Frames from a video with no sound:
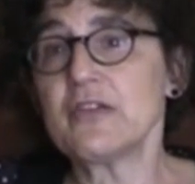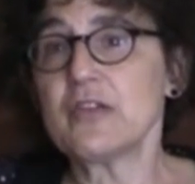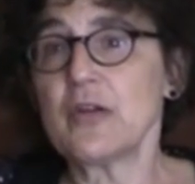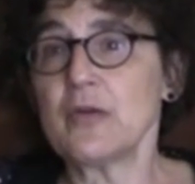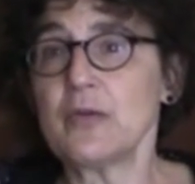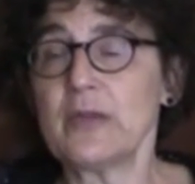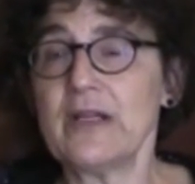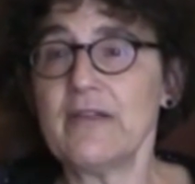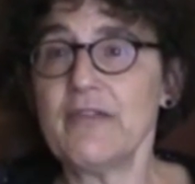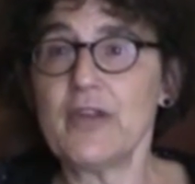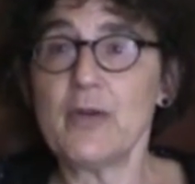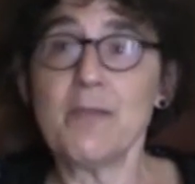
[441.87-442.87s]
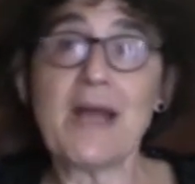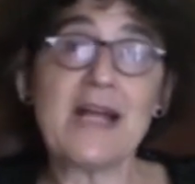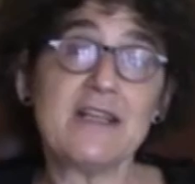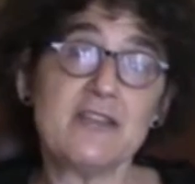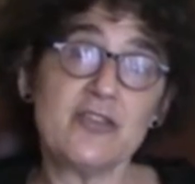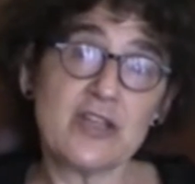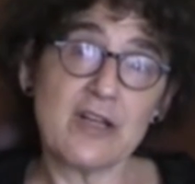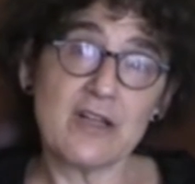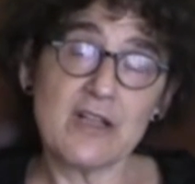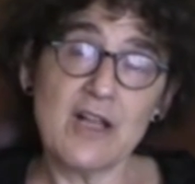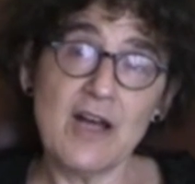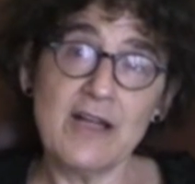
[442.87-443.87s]
So if they're managing a
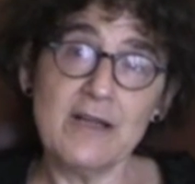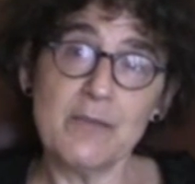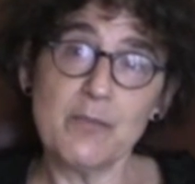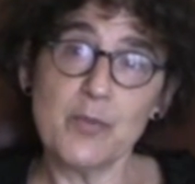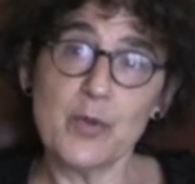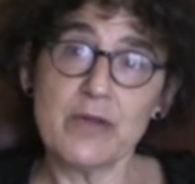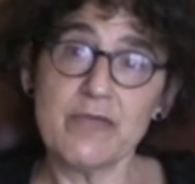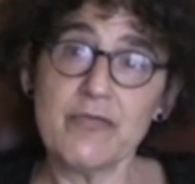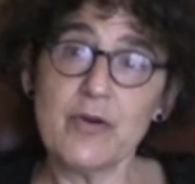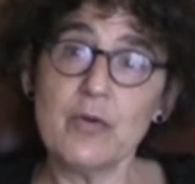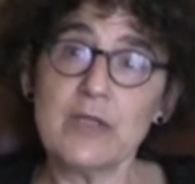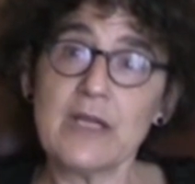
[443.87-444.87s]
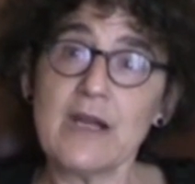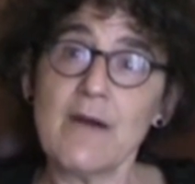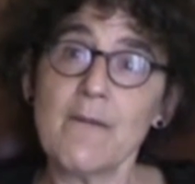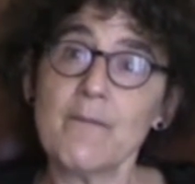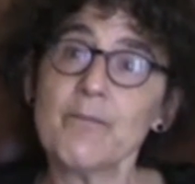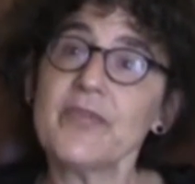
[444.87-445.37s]
client portfolio,